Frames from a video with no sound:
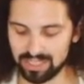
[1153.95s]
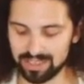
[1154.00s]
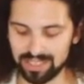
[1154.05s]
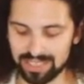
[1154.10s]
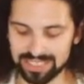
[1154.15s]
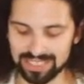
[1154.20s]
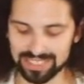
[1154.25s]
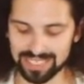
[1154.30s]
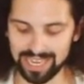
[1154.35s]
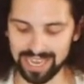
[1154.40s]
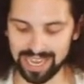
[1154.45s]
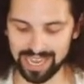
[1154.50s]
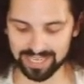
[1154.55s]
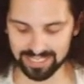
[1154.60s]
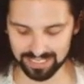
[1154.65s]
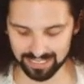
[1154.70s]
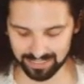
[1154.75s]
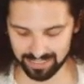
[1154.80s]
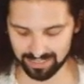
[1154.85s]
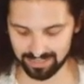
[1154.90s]
In this
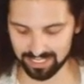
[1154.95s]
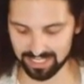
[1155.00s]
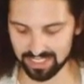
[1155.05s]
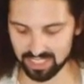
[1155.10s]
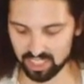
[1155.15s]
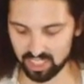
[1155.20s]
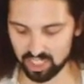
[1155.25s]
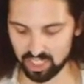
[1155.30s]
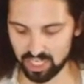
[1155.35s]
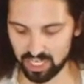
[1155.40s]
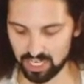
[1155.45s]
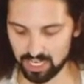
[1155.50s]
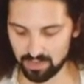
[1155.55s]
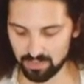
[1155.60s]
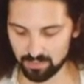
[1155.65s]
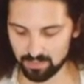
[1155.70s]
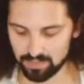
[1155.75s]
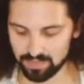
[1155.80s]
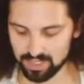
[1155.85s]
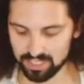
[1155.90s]
case, this is G,
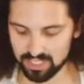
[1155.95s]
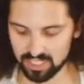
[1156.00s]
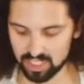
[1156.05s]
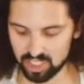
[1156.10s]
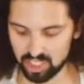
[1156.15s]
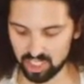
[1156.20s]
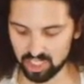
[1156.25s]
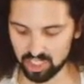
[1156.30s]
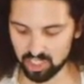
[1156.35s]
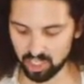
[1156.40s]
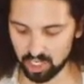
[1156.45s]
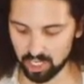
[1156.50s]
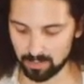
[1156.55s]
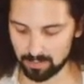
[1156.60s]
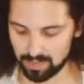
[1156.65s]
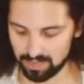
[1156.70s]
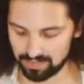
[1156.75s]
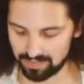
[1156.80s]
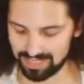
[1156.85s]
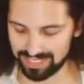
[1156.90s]
this is G
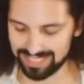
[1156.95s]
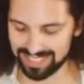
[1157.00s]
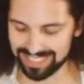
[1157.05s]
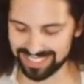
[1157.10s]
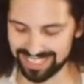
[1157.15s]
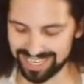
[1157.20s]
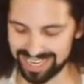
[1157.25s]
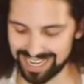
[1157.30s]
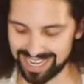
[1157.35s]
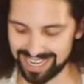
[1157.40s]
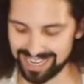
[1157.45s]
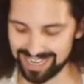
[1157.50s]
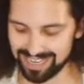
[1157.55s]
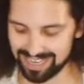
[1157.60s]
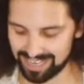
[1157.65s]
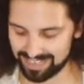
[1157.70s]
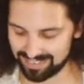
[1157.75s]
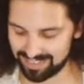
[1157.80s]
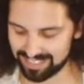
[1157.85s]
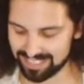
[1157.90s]
sharp, this is A,
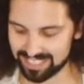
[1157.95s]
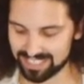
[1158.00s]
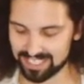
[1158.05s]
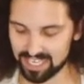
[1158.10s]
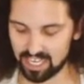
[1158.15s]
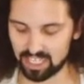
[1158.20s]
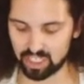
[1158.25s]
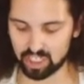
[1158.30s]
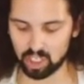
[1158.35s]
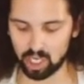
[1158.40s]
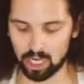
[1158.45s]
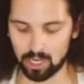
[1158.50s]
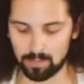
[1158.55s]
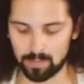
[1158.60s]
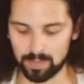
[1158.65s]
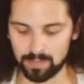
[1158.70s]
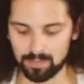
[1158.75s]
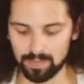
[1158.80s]
and this is A sharp,